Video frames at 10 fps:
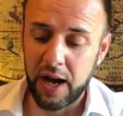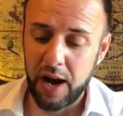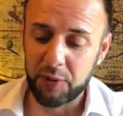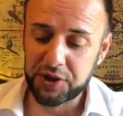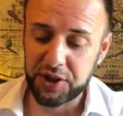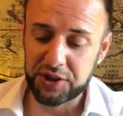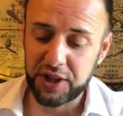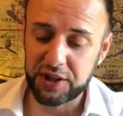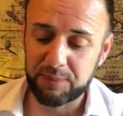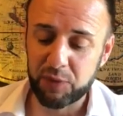I wasn't going to say
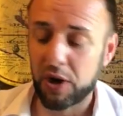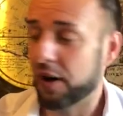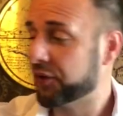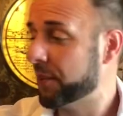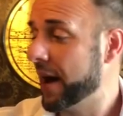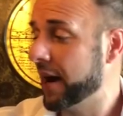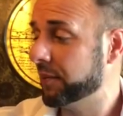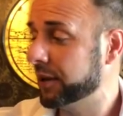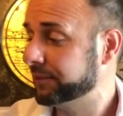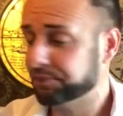this off the bat,
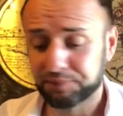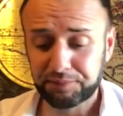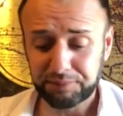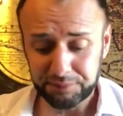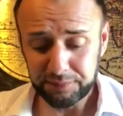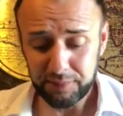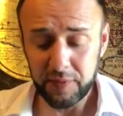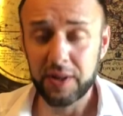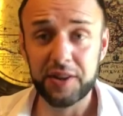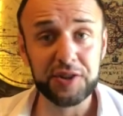but
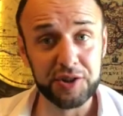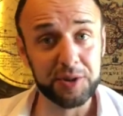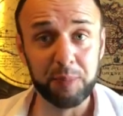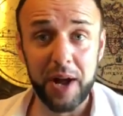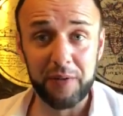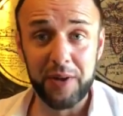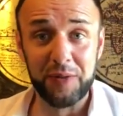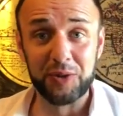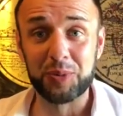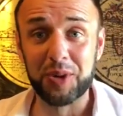This is my
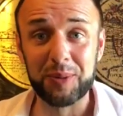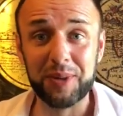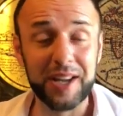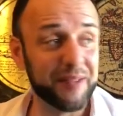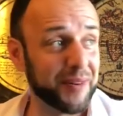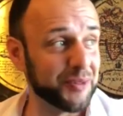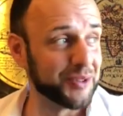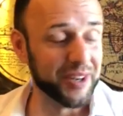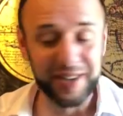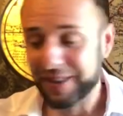favorite Springbank I've ever
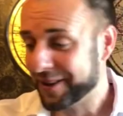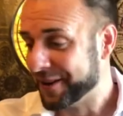tried.